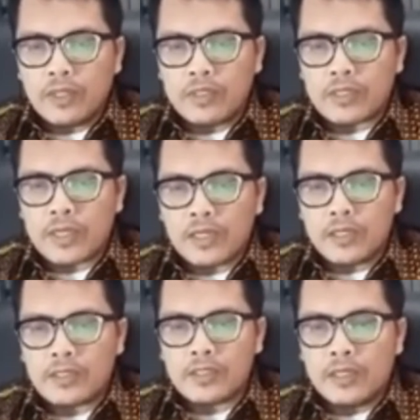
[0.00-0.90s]
their
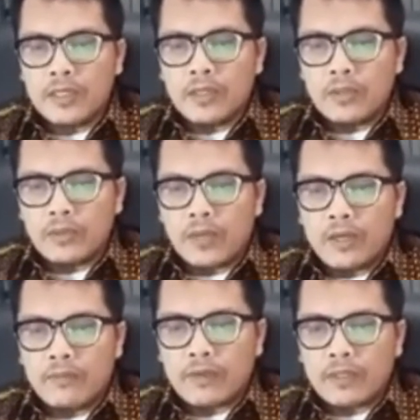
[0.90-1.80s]
studies to
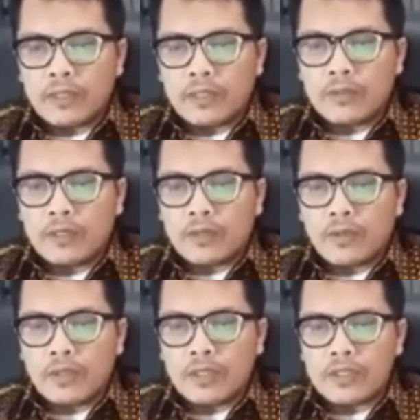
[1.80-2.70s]
a particular
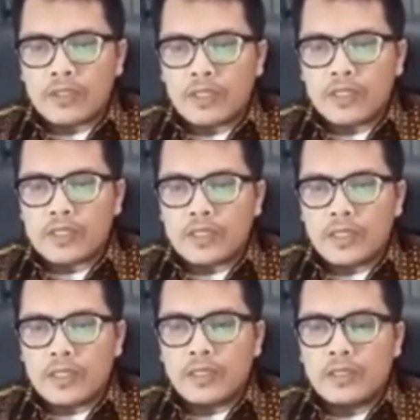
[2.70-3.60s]
college is
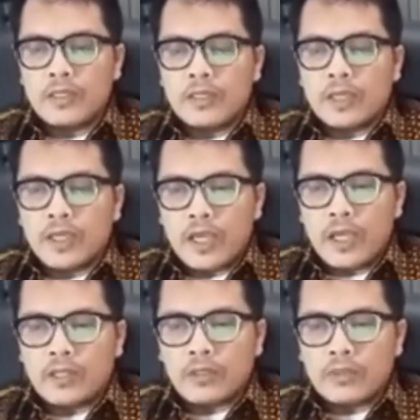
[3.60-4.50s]
the
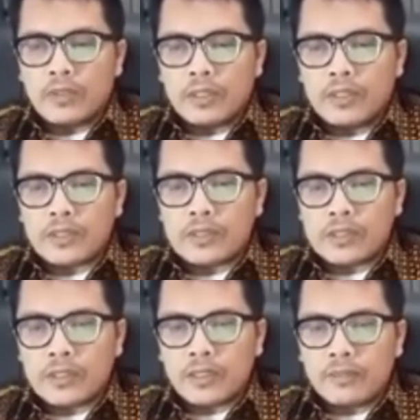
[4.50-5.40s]
key to the
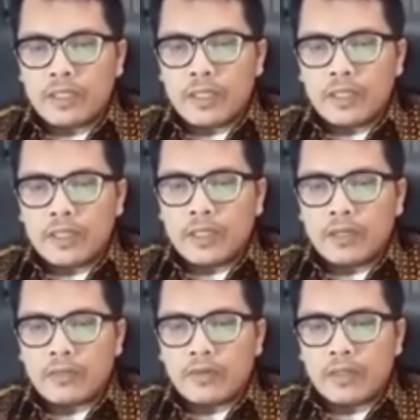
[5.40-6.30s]

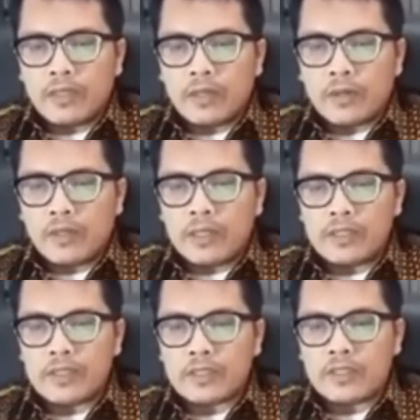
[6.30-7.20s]
sustainability of the
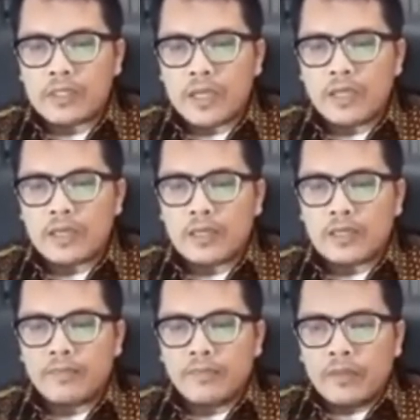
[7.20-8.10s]
college
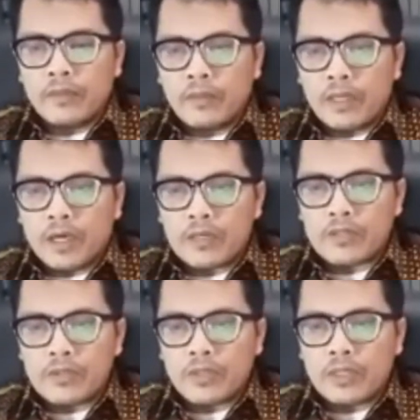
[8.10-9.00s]
cycle
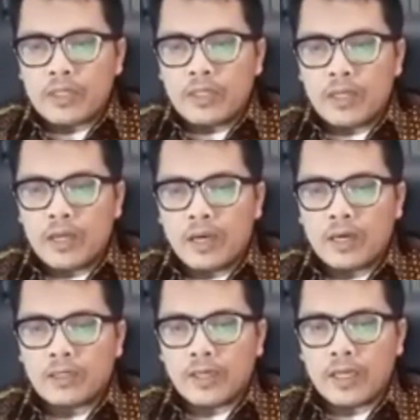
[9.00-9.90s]
because students
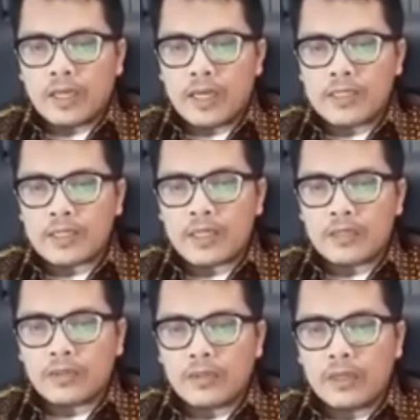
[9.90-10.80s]
are an
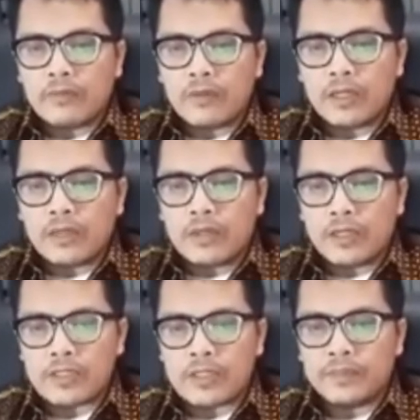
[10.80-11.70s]
asset to every
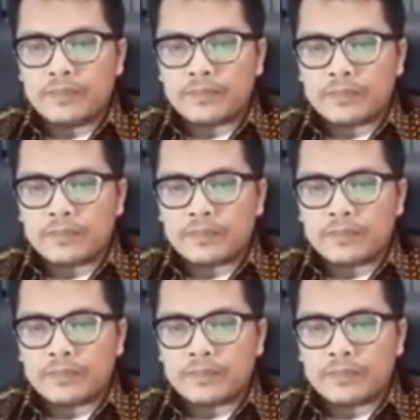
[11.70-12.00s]
college.